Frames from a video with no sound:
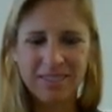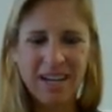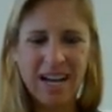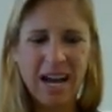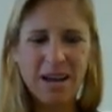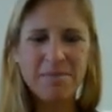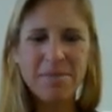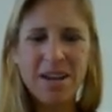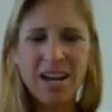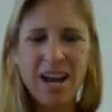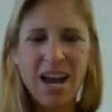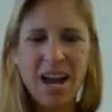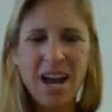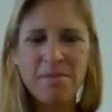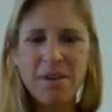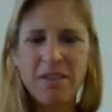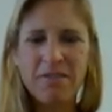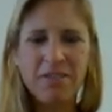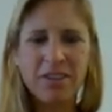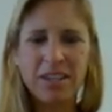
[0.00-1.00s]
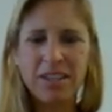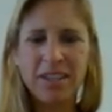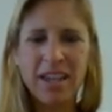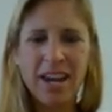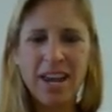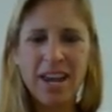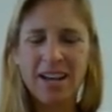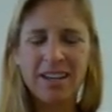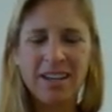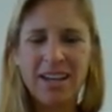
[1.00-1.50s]
I'm not filling that
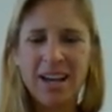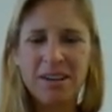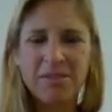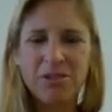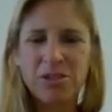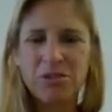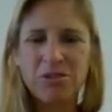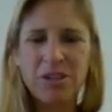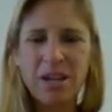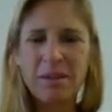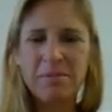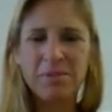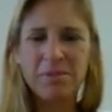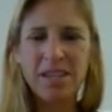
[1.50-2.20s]
out. 2 times